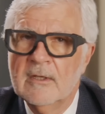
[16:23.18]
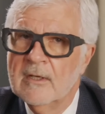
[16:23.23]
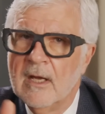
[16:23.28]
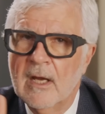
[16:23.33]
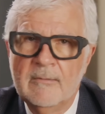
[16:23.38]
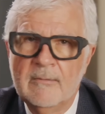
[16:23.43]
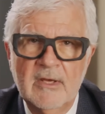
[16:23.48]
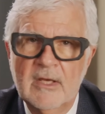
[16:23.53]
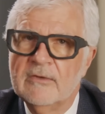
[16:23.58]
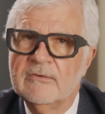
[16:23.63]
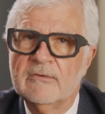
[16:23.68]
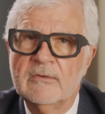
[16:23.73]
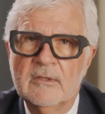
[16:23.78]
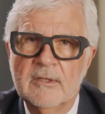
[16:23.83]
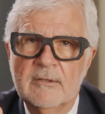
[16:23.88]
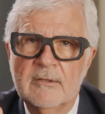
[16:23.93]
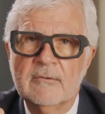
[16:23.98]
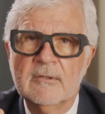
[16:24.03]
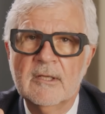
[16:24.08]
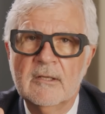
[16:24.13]
I mean, it's
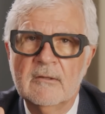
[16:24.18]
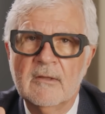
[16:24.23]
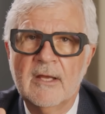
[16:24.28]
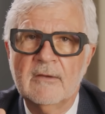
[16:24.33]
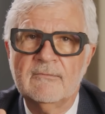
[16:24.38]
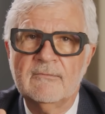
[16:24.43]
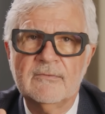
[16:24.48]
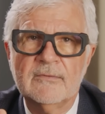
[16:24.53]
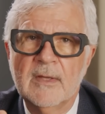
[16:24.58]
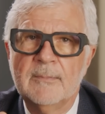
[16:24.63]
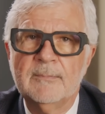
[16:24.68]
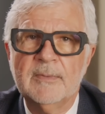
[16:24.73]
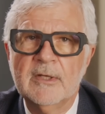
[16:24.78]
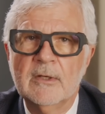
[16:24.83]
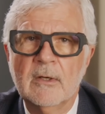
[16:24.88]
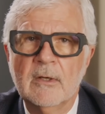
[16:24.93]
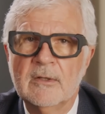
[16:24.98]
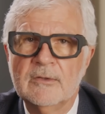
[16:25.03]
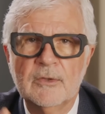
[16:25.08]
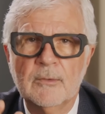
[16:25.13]
literally like
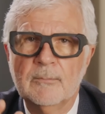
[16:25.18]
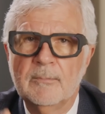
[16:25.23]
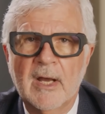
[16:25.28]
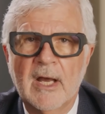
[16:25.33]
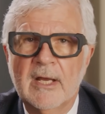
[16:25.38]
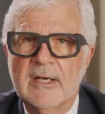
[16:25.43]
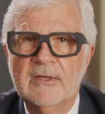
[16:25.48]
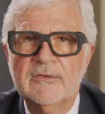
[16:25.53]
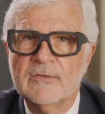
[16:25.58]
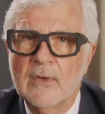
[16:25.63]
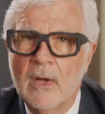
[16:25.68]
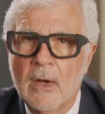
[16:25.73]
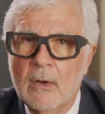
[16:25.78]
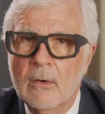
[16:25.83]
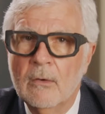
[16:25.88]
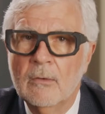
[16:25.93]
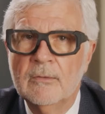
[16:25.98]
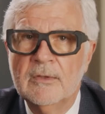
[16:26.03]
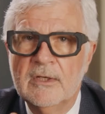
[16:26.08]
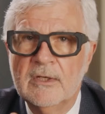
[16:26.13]
flipping on your body's
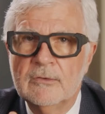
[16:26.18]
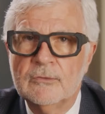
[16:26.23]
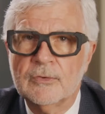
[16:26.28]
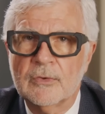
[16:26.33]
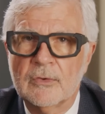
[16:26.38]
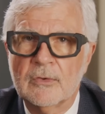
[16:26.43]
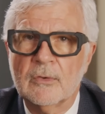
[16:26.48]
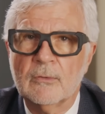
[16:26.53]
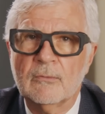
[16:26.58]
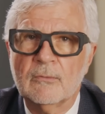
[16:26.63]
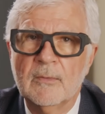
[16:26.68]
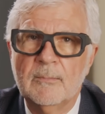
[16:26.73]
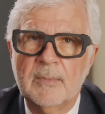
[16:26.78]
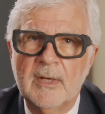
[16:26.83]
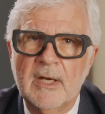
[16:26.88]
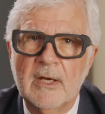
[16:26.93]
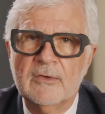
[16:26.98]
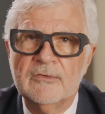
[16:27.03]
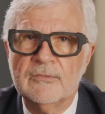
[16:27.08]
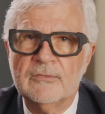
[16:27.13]
own internal
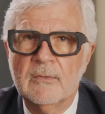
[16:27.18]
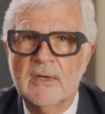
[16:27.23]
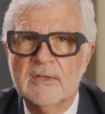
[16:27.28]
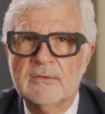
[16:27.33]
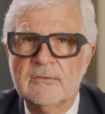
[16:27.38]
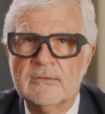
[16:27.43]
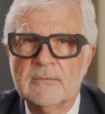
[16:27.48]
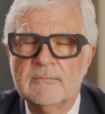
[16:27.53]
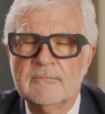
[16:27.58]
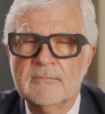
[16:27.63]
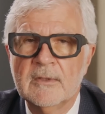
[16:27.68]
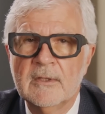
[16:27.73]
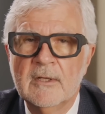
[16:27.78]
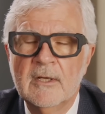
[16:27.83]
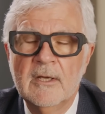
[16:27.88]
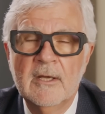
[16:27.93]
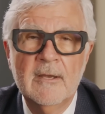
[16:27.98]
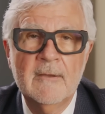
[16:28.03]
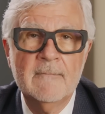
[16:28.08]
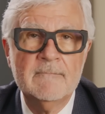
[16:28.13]
repair switch.
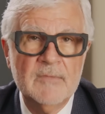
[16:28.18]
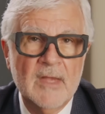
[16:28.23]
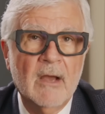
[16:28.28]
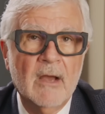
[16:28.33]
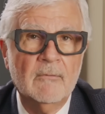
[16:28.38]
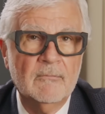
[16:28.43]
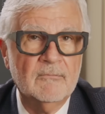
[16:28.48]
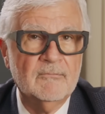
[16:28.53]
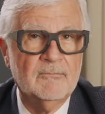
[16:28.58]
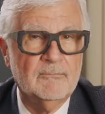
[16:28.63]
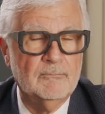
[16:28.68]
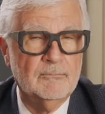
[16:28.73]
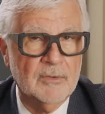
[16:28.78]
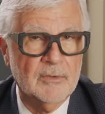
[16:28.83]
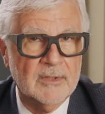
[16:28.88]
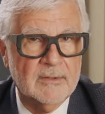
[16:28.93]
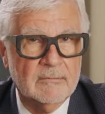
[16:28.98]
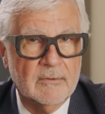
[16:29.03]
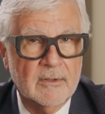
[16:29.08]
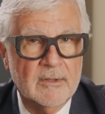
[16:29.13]
Now,
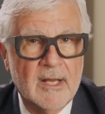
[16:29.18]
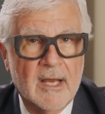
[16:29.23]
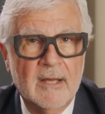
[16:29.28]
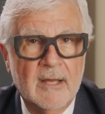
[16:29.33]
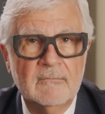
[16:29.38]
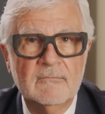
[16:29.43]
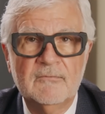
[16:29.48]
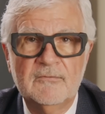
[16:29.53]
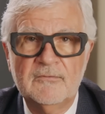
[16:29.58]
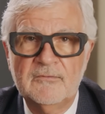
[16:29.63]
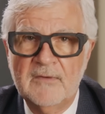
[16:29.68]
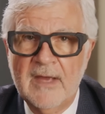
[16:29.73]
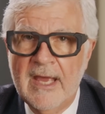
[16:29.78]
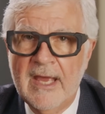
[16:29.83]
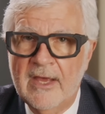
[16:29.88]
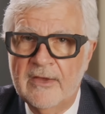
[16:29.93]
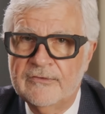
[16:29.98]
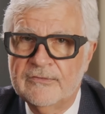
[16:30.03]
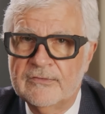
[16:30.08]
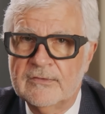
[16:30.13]
believe it or not,
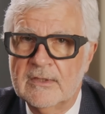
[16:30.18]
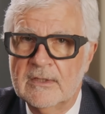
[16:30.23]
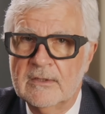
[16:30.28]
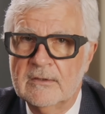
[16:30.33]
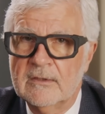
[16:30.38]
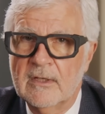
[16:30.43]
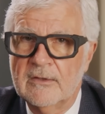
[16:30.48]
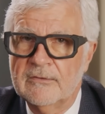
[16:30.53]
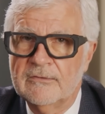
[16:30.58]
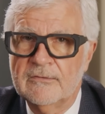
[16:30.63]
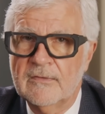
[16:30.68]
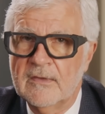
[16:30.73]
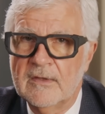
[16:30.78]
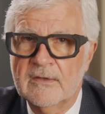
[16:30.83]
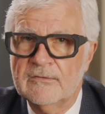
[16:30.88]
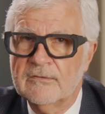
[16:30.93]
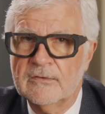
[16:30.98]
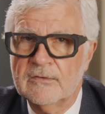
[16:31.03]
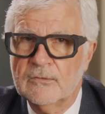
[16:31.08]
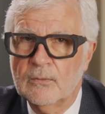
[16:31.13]
fasting does
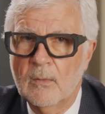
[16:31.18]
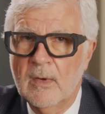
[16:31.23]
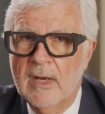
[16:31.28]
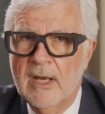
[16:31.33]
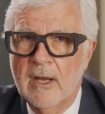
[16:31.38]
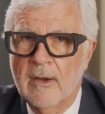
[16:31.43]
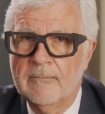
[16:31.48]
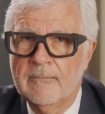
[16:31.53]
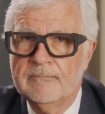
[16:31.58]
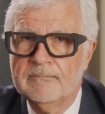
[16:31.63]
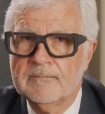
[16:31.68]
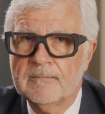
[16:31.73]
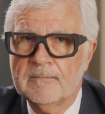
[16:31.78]
this as well.